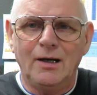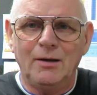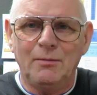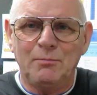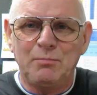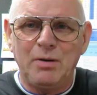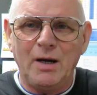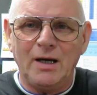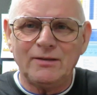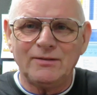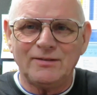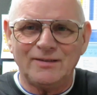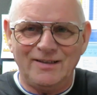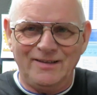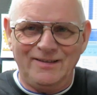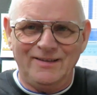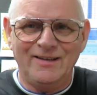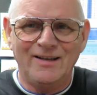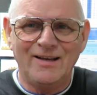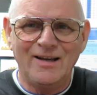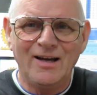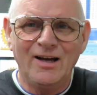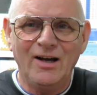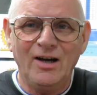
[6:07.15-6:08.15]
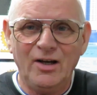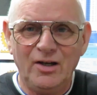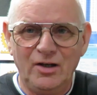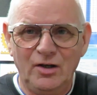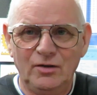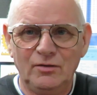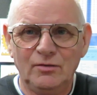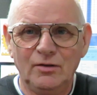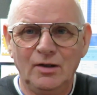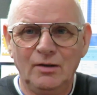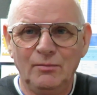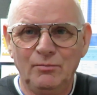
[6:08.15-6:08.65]
But
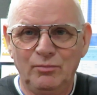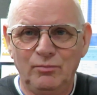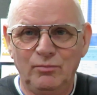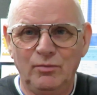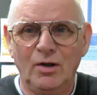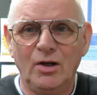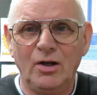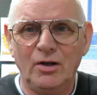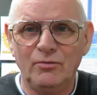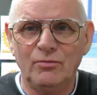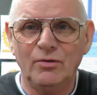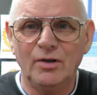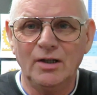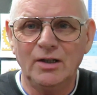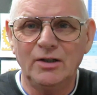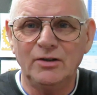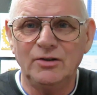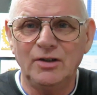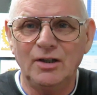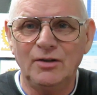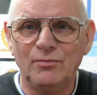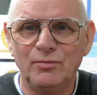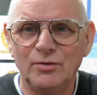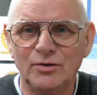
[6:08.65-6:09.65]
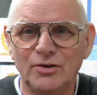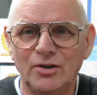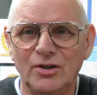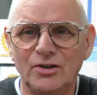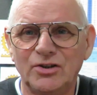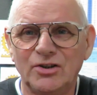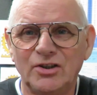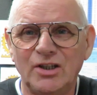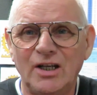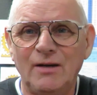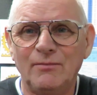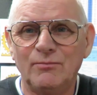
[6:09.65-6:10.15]
what I really did was I
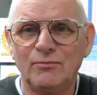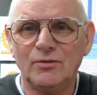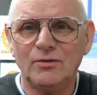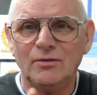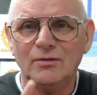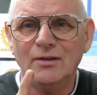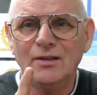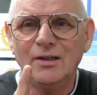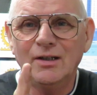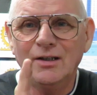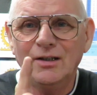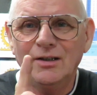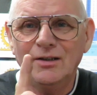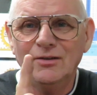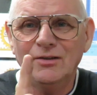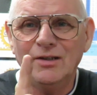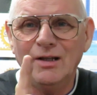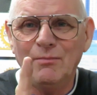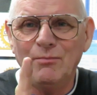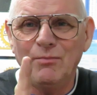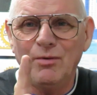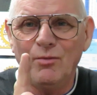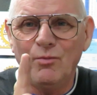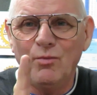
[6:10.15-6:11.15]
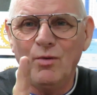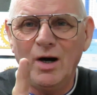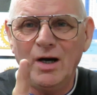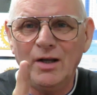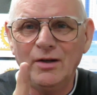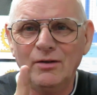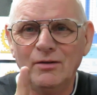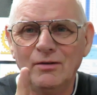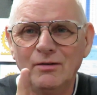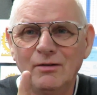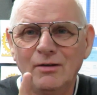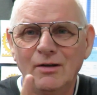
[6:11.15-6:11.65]
stamped number
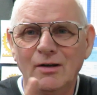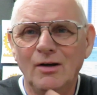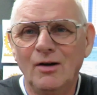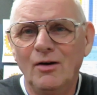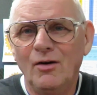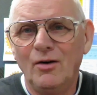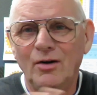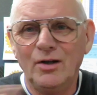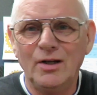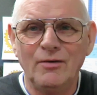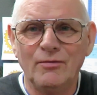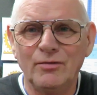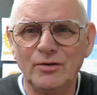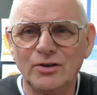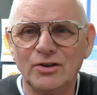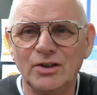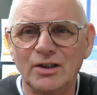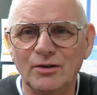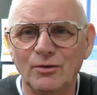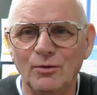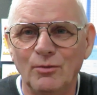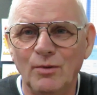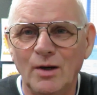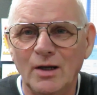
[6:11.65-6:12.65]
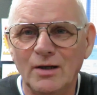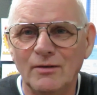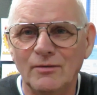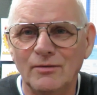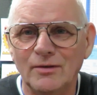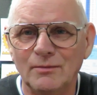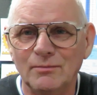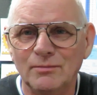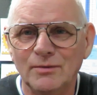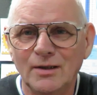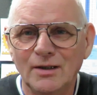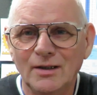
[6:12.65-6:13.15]
1 on every single one of
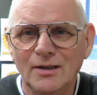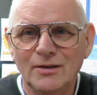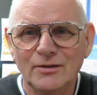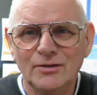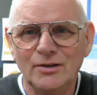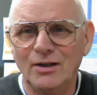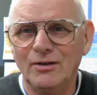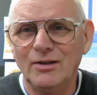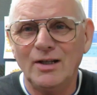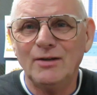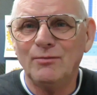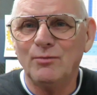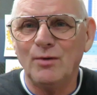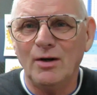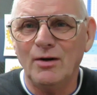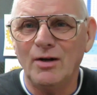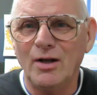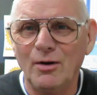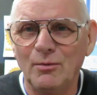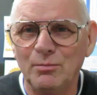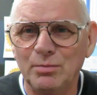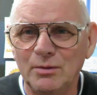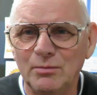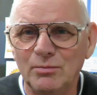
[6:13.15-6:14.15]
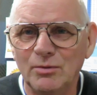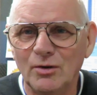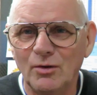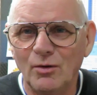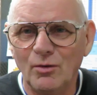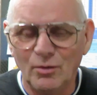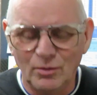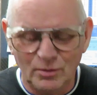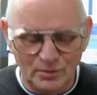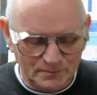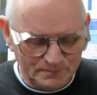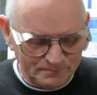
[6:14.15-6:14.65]
them. So that won't help him at
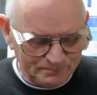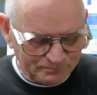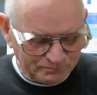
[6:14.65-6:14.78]
all.